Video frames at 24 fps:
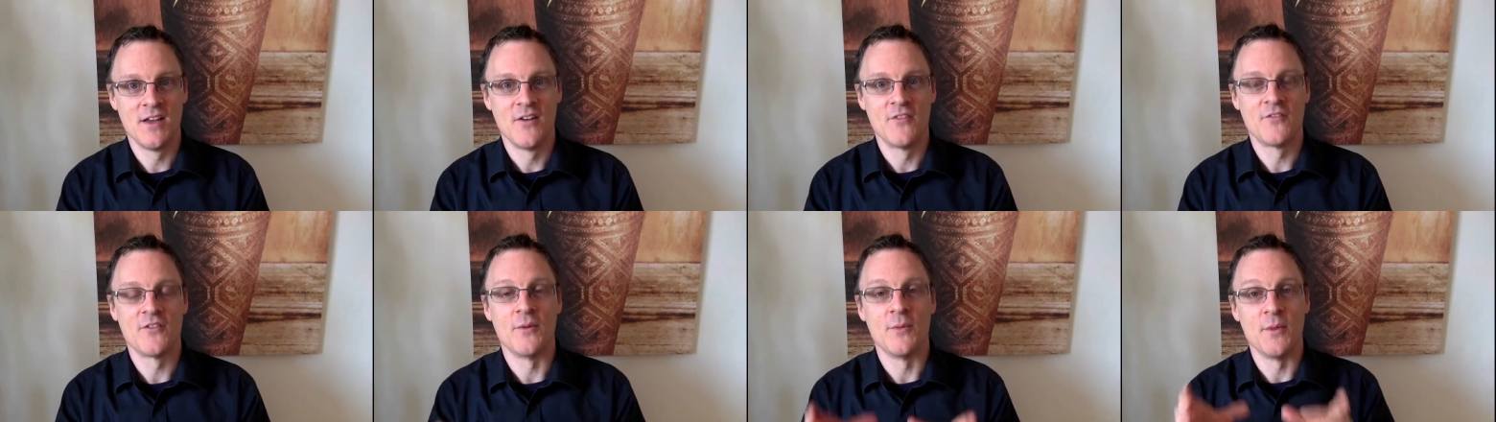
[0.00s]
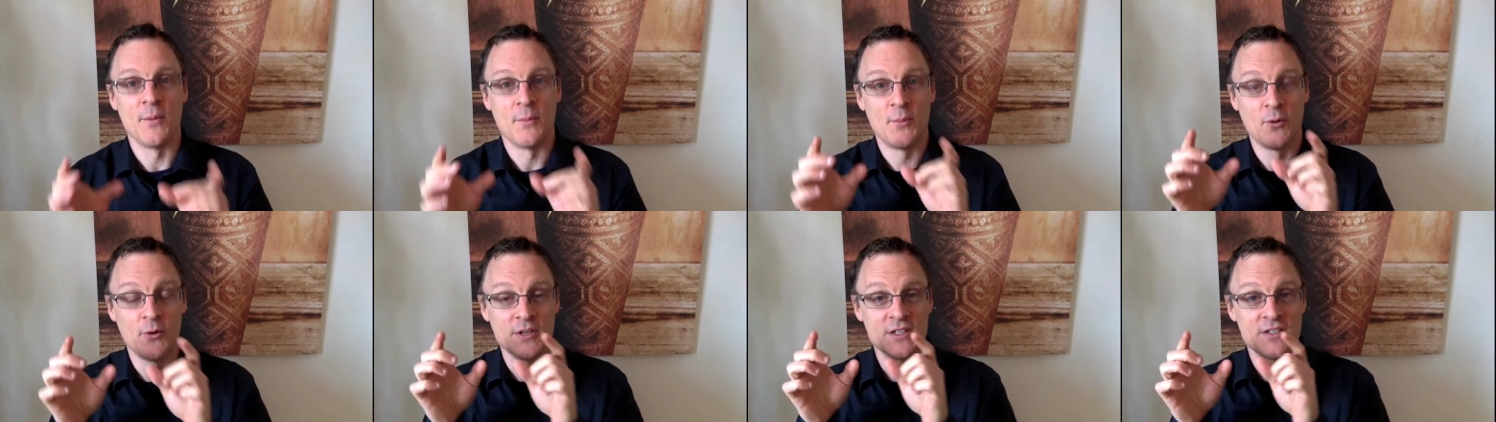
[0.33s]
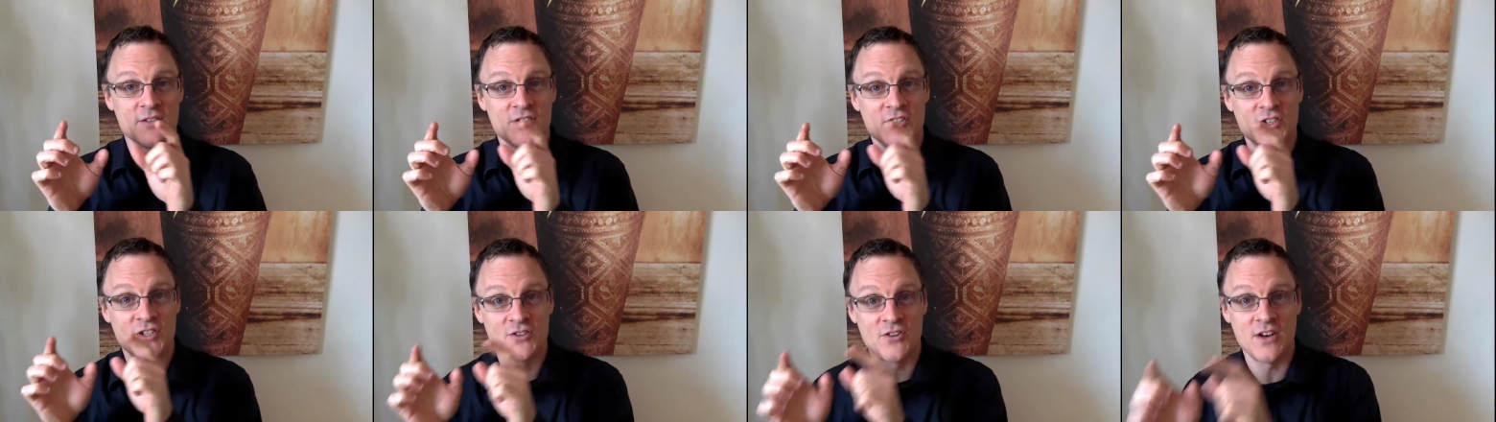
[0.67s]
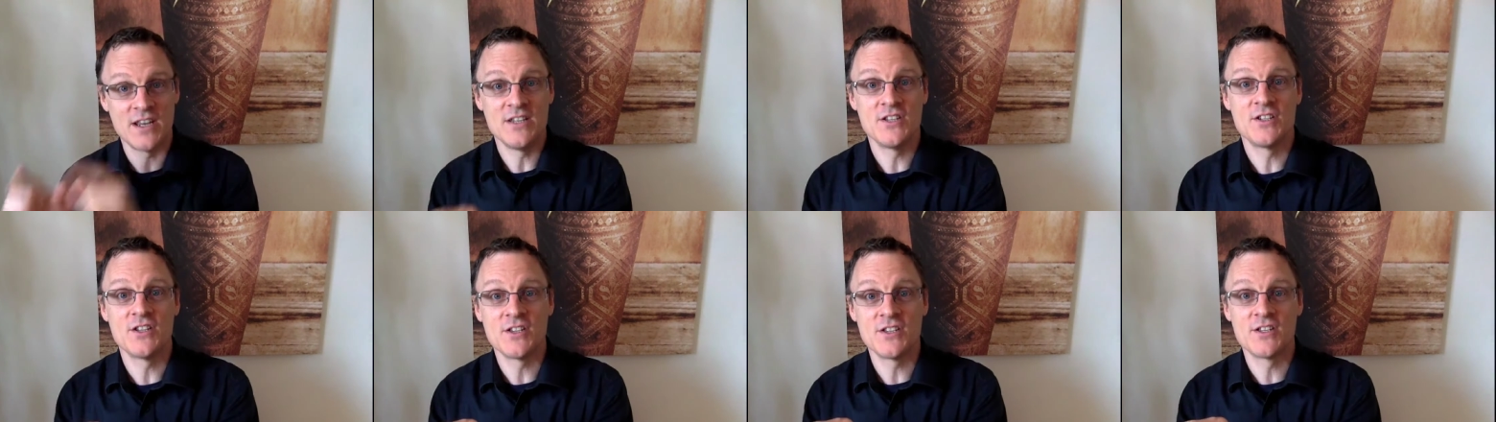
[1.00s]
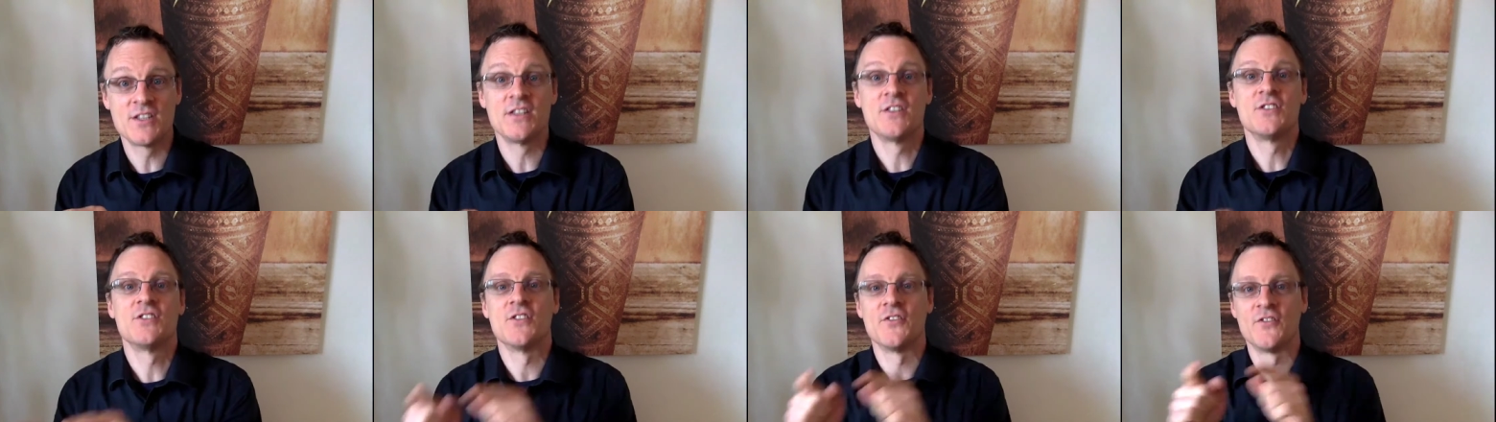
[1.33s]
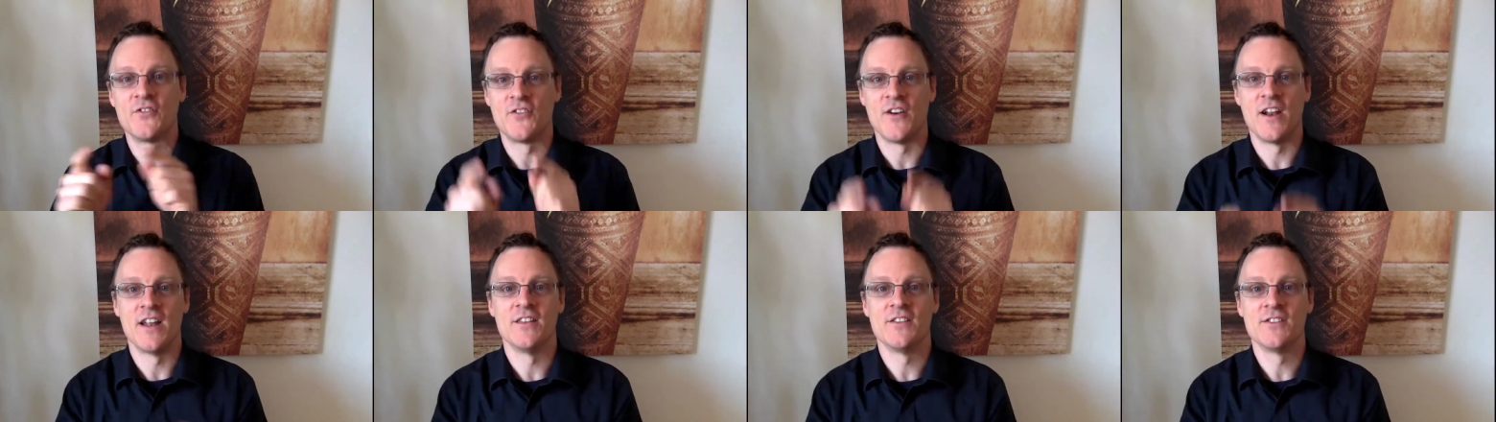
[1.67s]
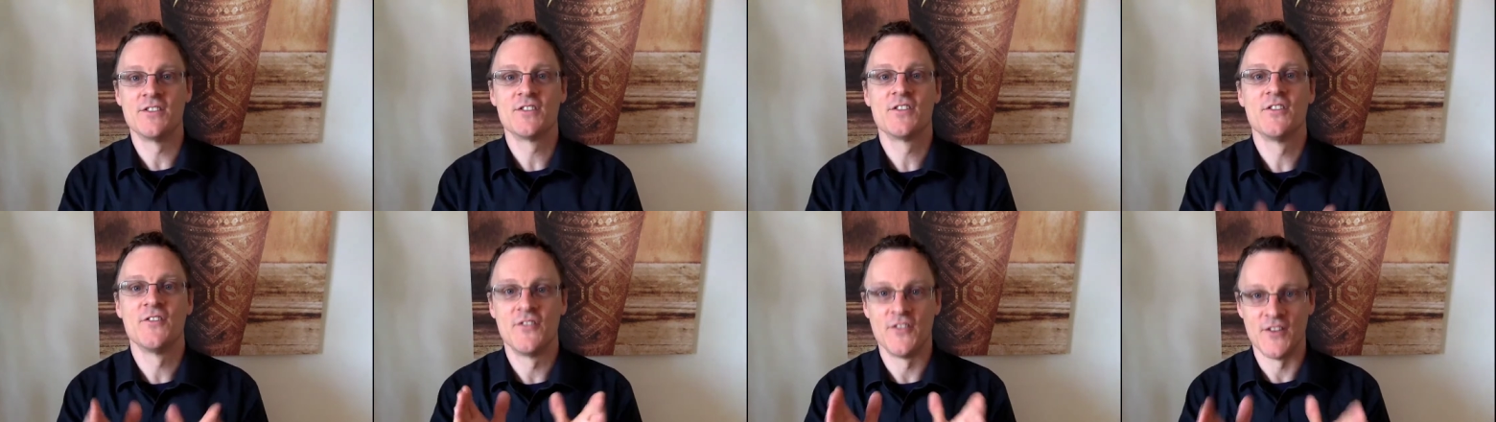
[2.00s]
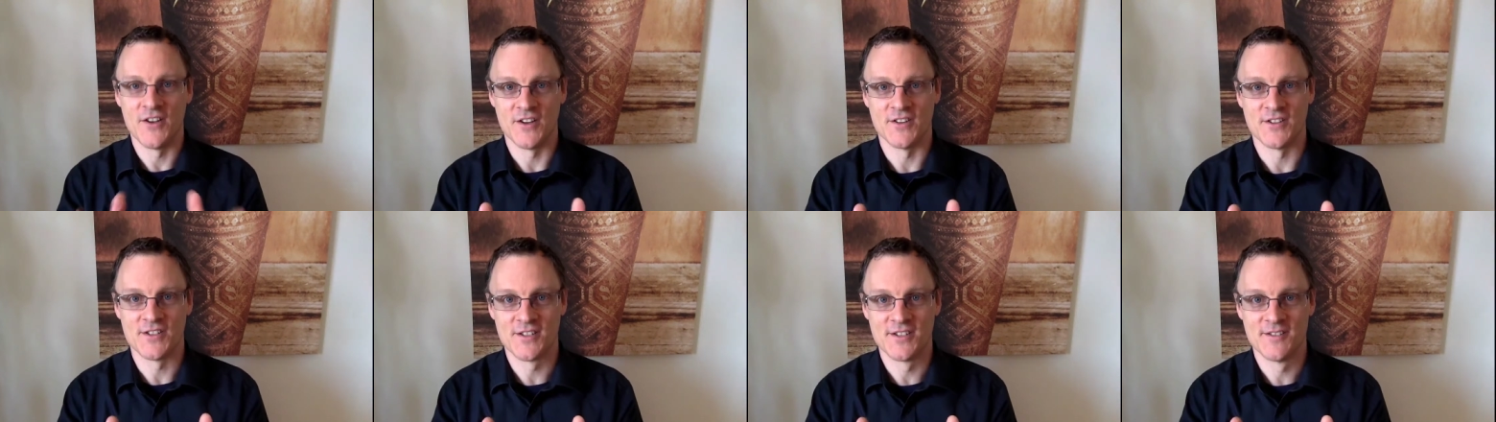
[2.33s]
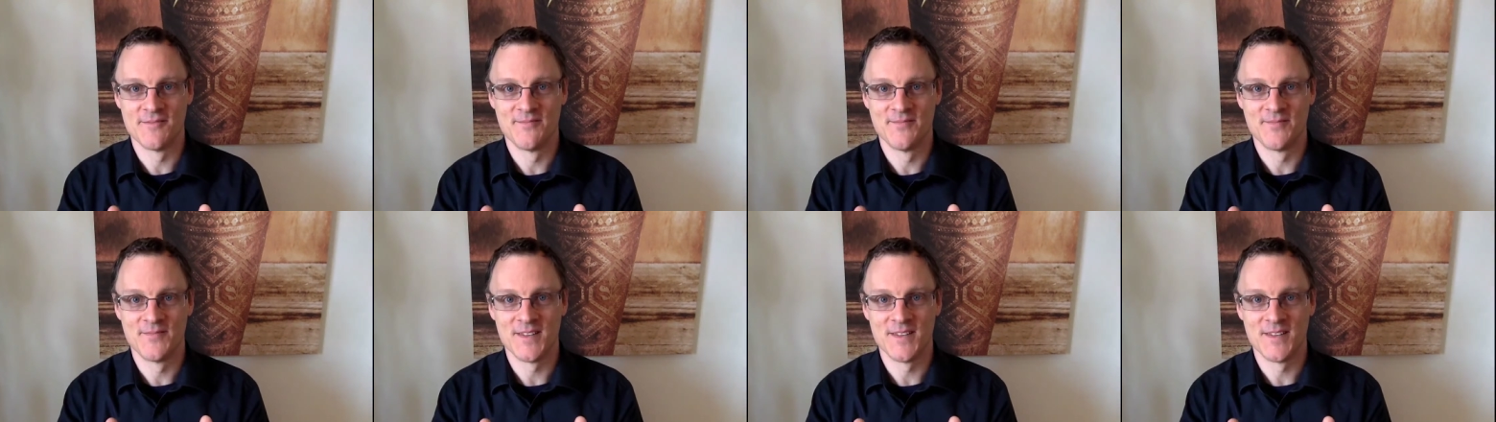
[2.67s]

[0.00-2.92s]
from the point of strangers to friends first.